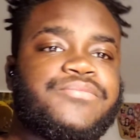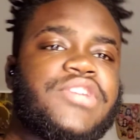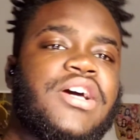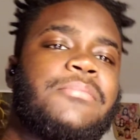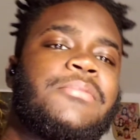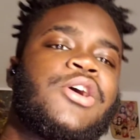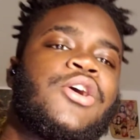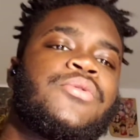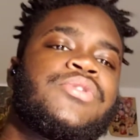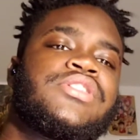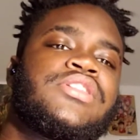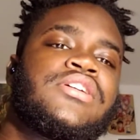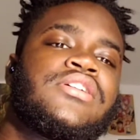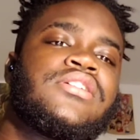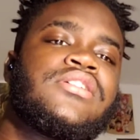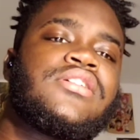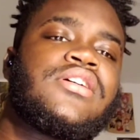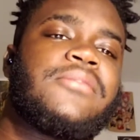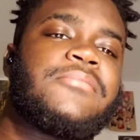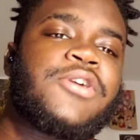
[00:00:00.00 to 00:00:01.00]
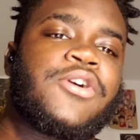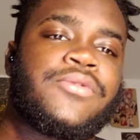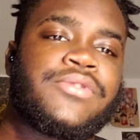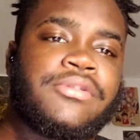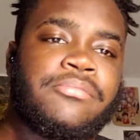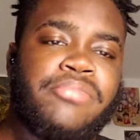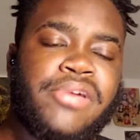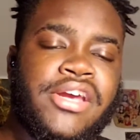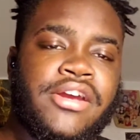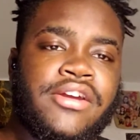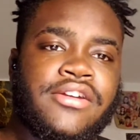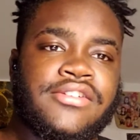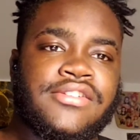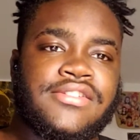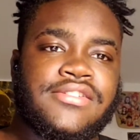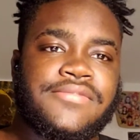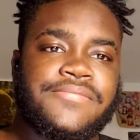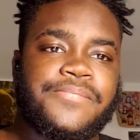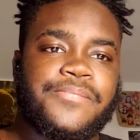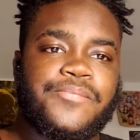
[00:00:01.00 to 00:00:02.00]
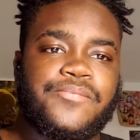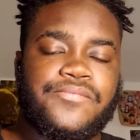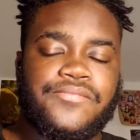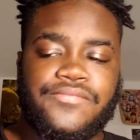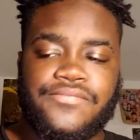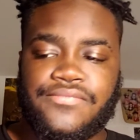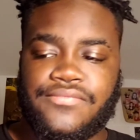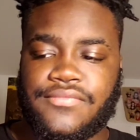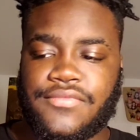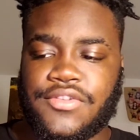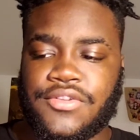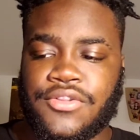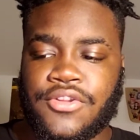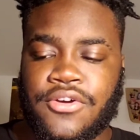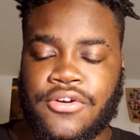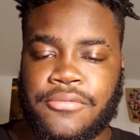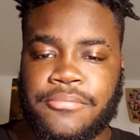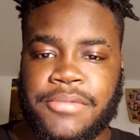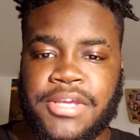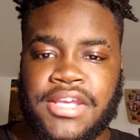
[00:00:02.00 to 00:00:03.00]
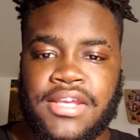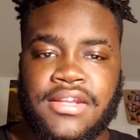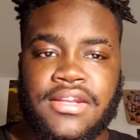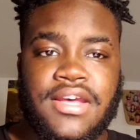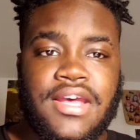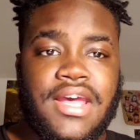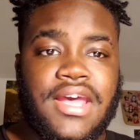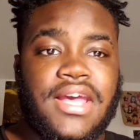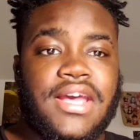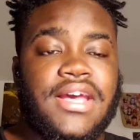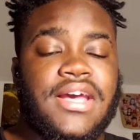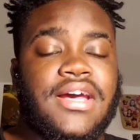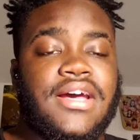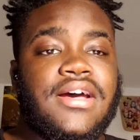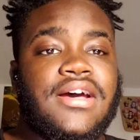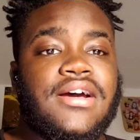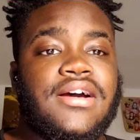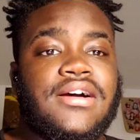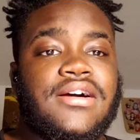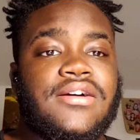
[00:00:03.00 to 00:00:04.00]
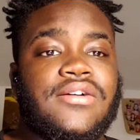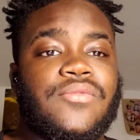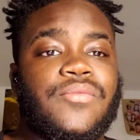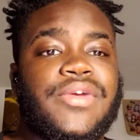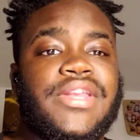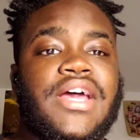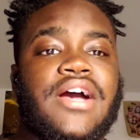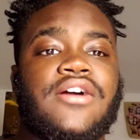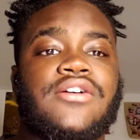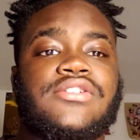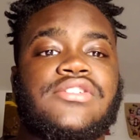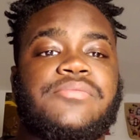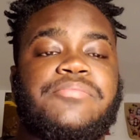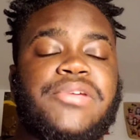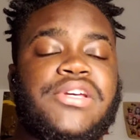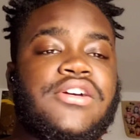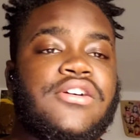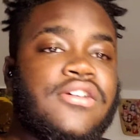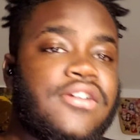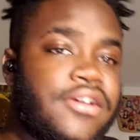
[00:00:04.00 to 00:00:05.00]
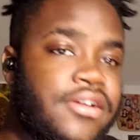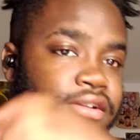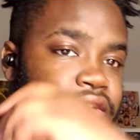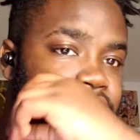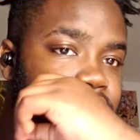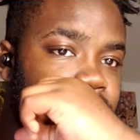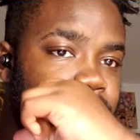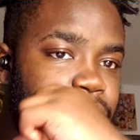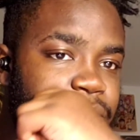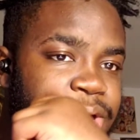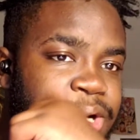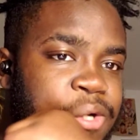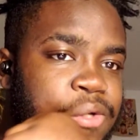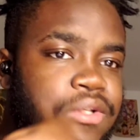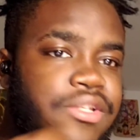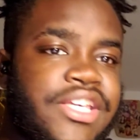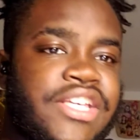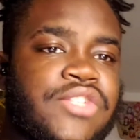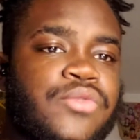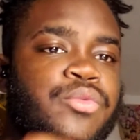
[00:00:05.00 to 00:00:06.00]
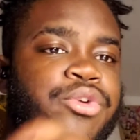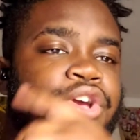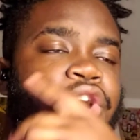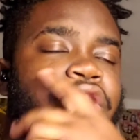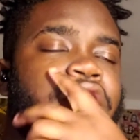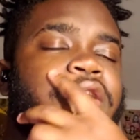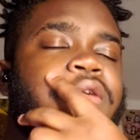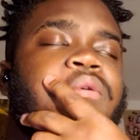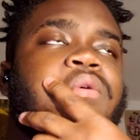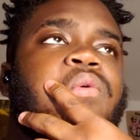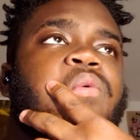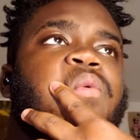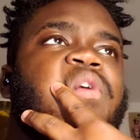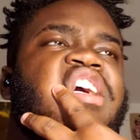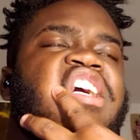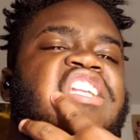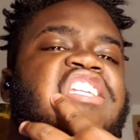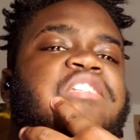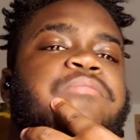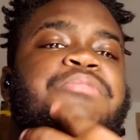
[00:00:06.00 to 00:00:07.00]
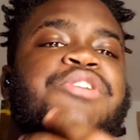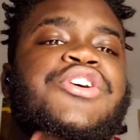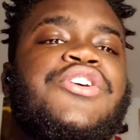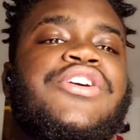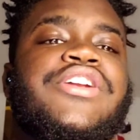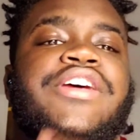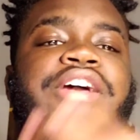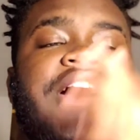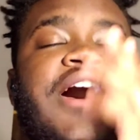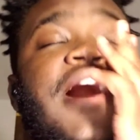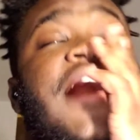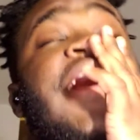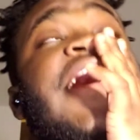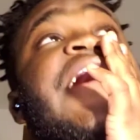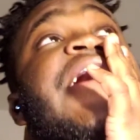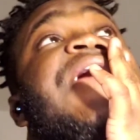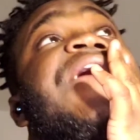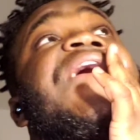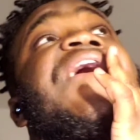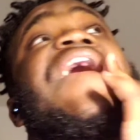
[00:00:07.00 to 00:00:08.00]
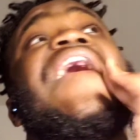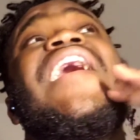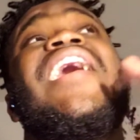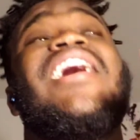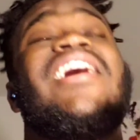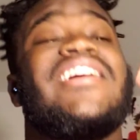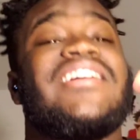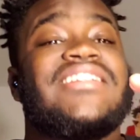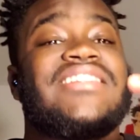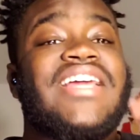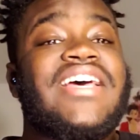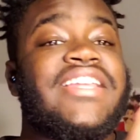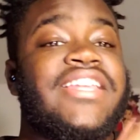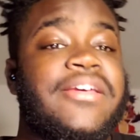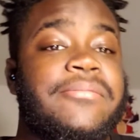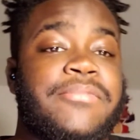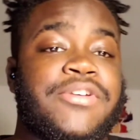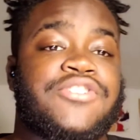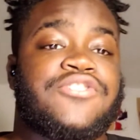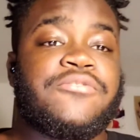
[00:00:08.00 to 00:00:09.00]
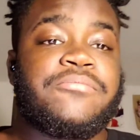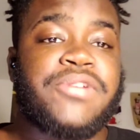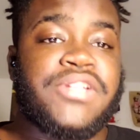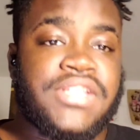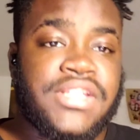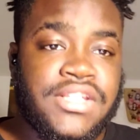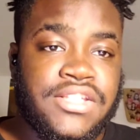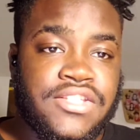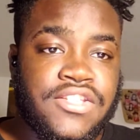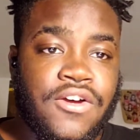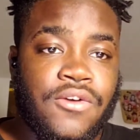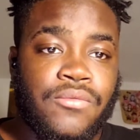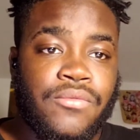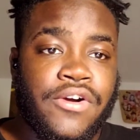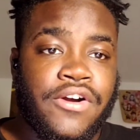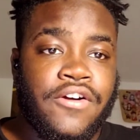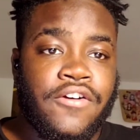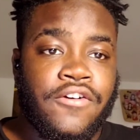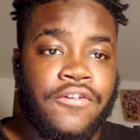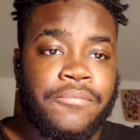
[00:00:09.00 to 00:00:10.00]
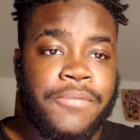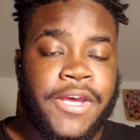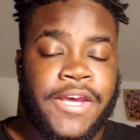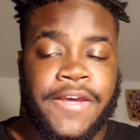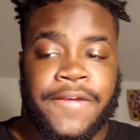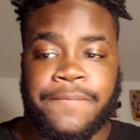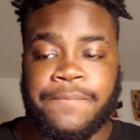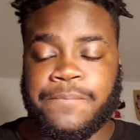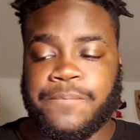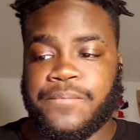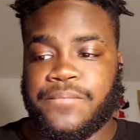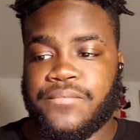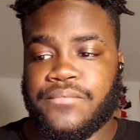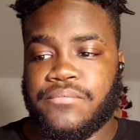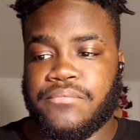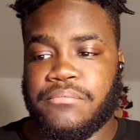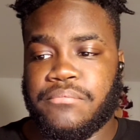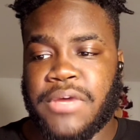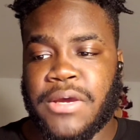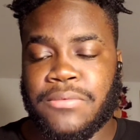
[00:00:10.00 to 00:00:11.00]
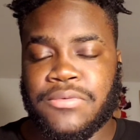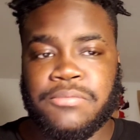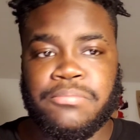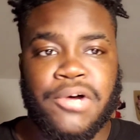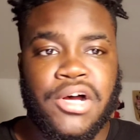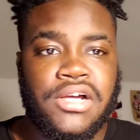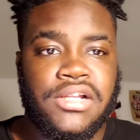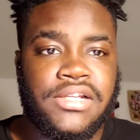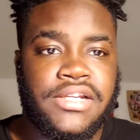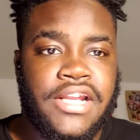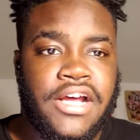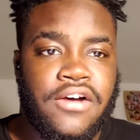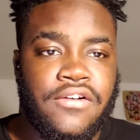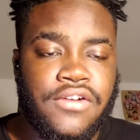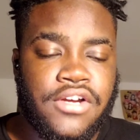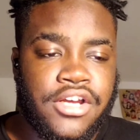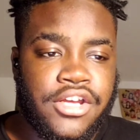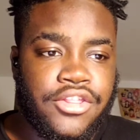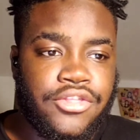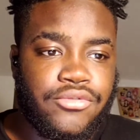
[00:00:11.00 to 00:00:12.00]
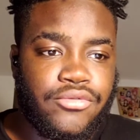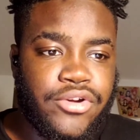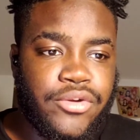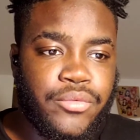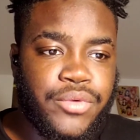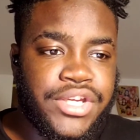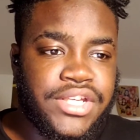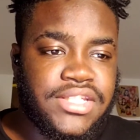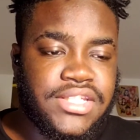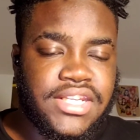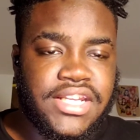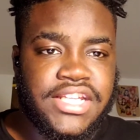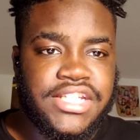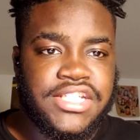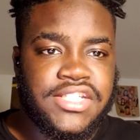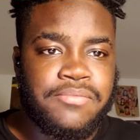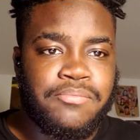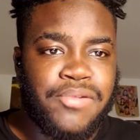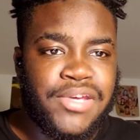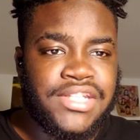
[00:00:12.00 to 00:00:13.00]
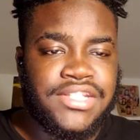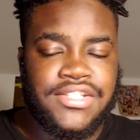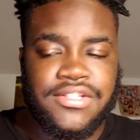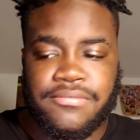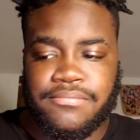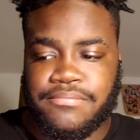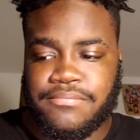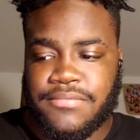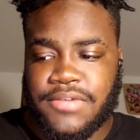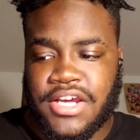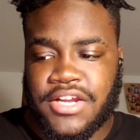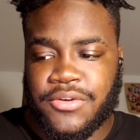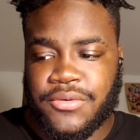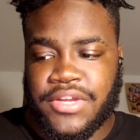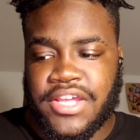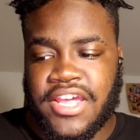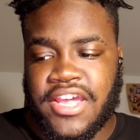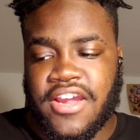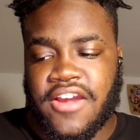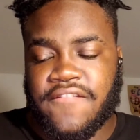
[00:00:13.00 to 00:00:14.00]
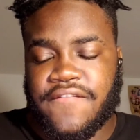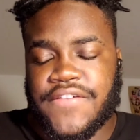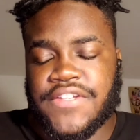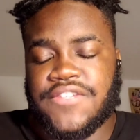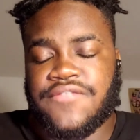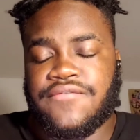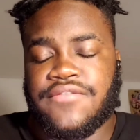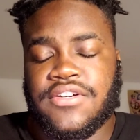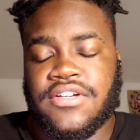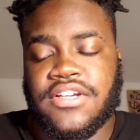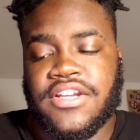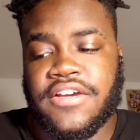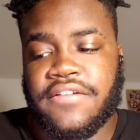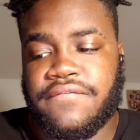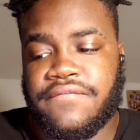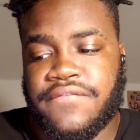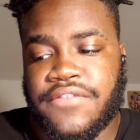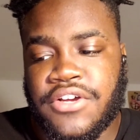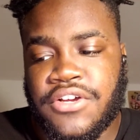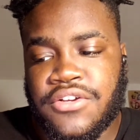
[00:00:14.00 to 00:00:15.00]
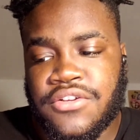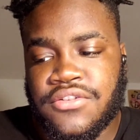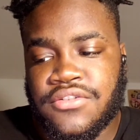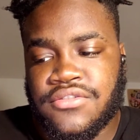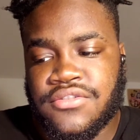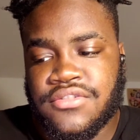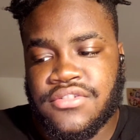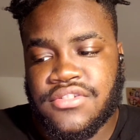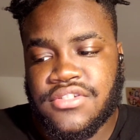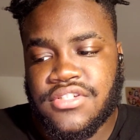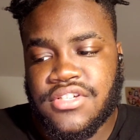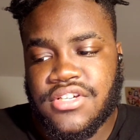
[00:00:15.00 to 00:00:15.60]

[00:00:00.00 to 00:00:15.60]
I'm gonna go with the Bears. You know what I mean? We're not gonna speak on. Well, yes, we are. We're gonna speak on it. They did Mr. Trubisky so wrong, man. Man was balling out a good 3 weeks, and they just bench him. I don't care if it's for Nick Foles,